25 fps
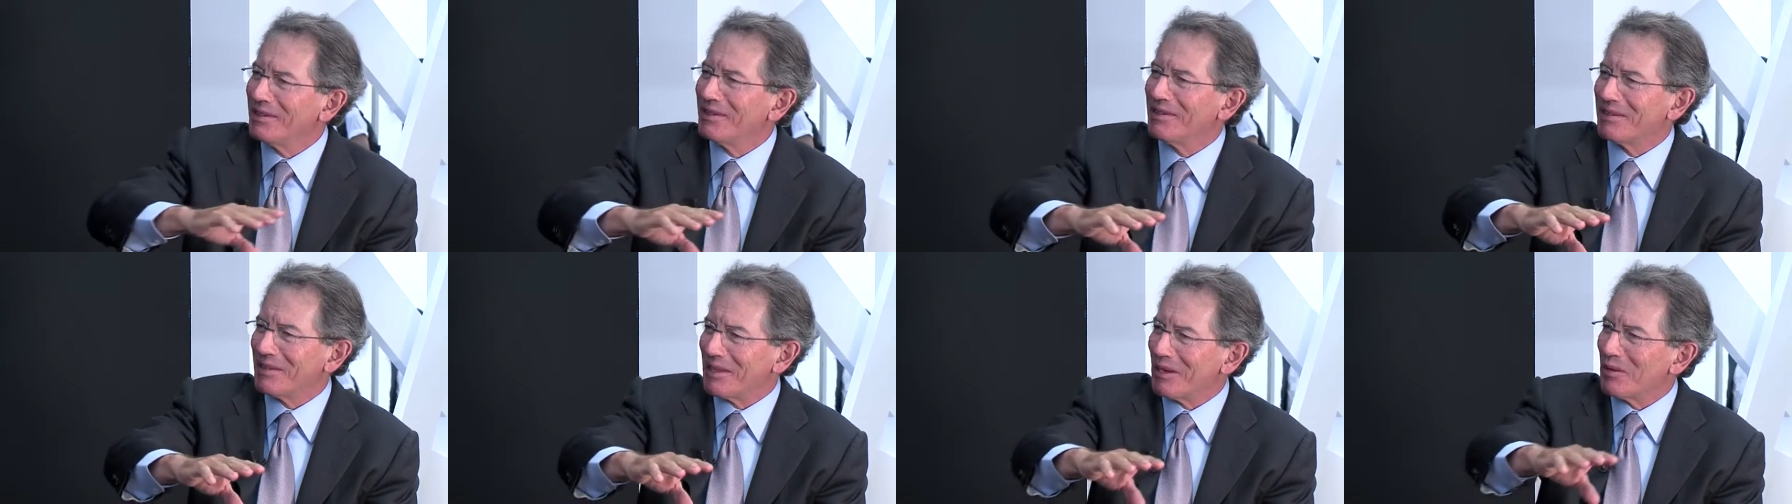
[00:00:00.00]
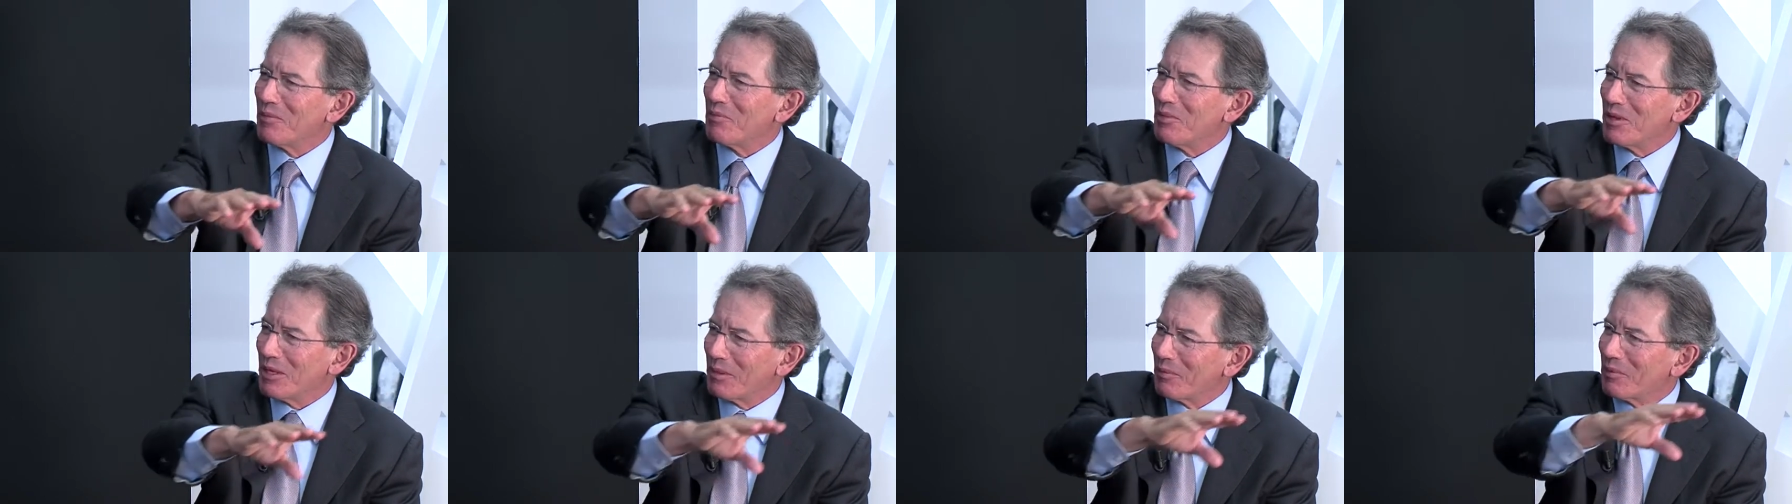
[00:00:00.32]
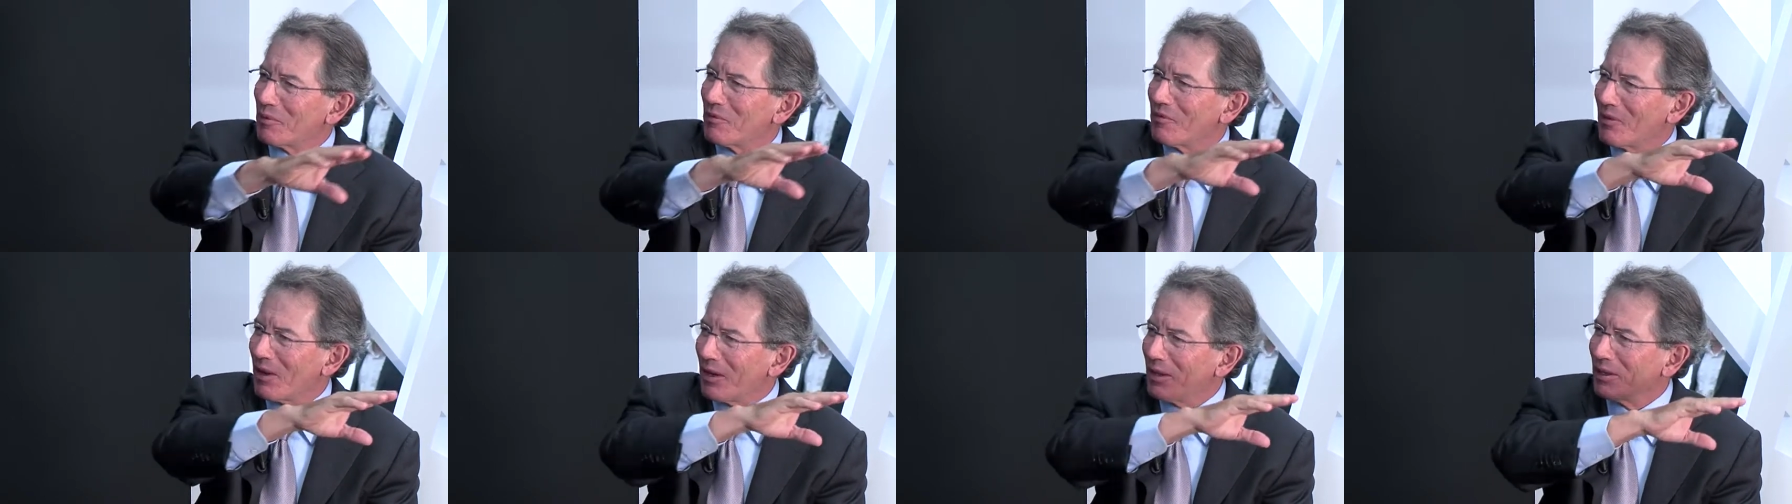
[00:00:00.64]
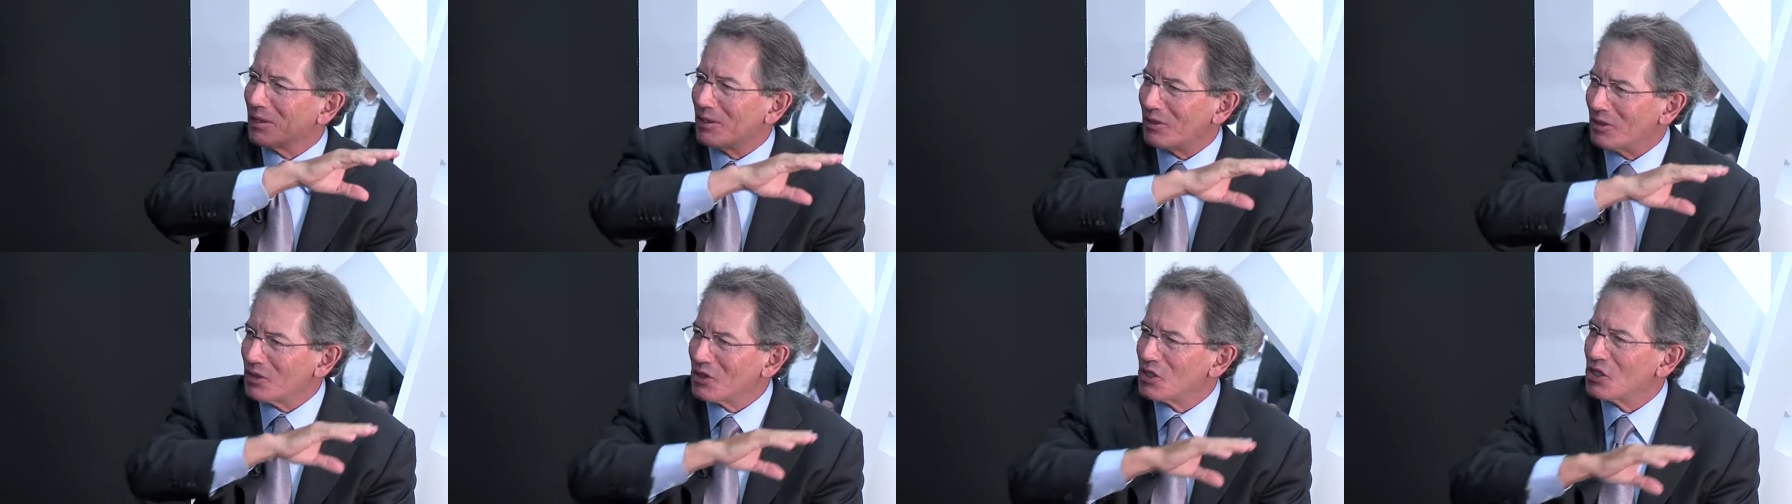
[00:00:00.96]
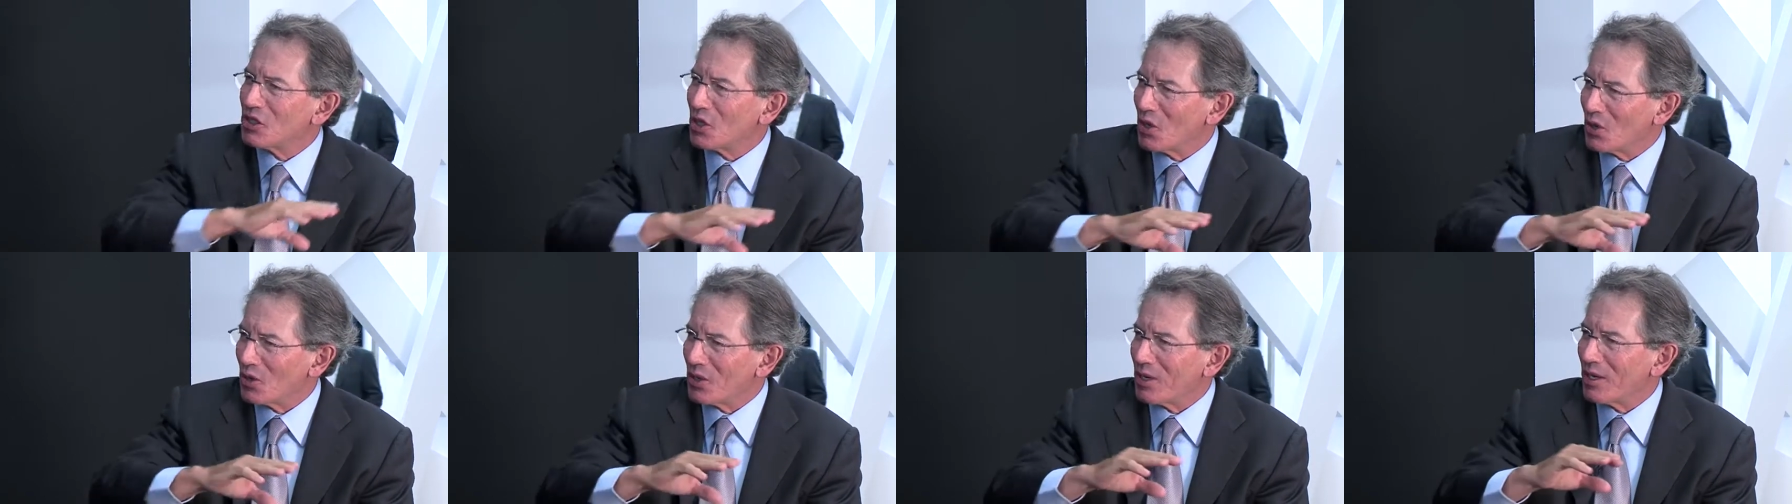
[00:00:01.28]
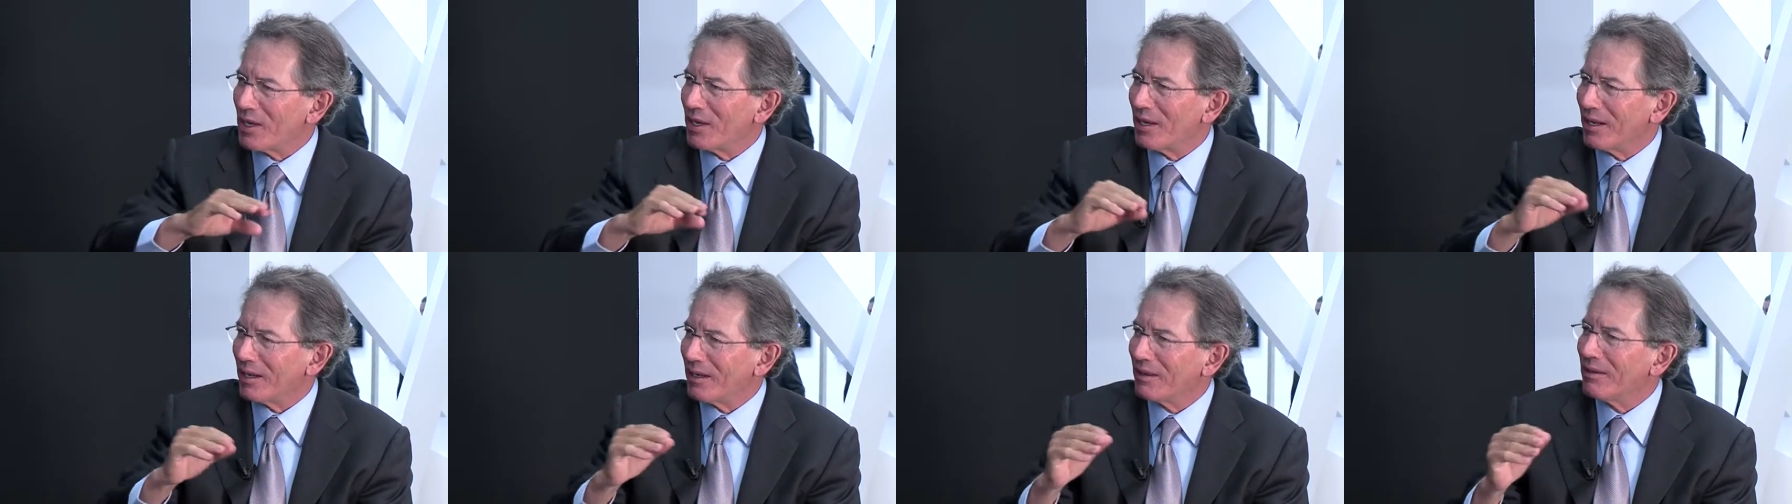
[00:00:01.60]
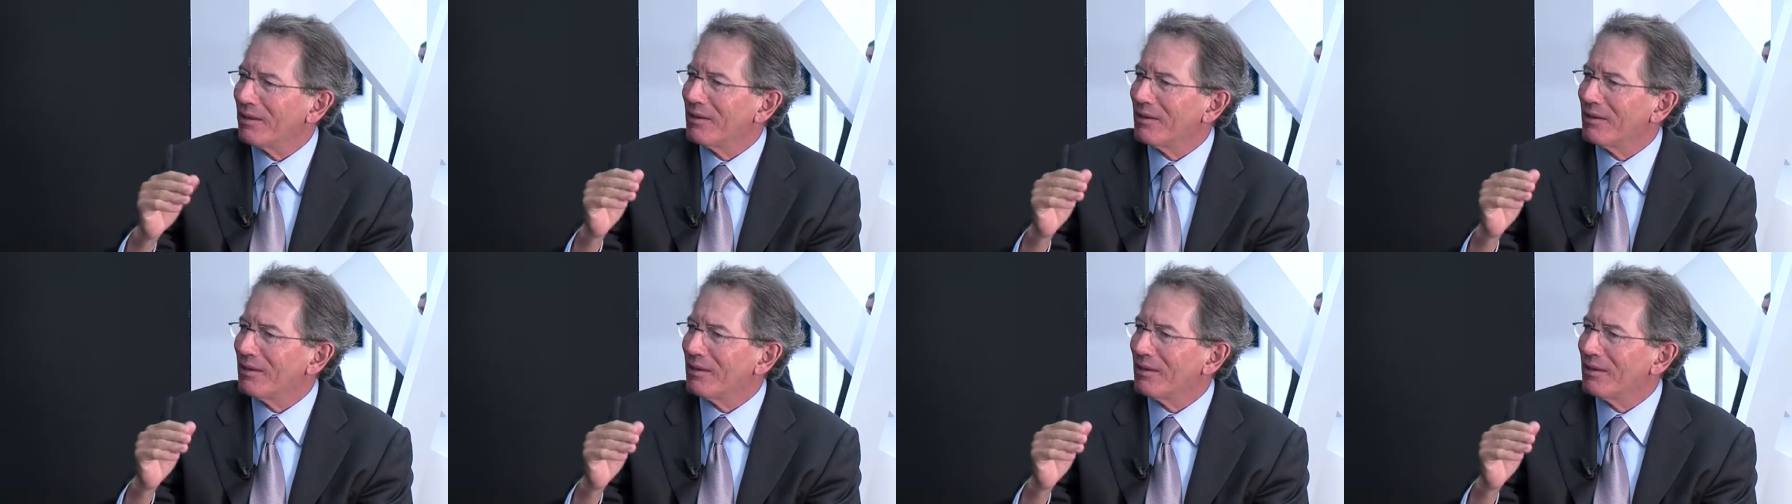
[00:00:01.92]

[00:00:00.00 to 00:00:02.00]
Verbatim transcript: that are being provided in the show today.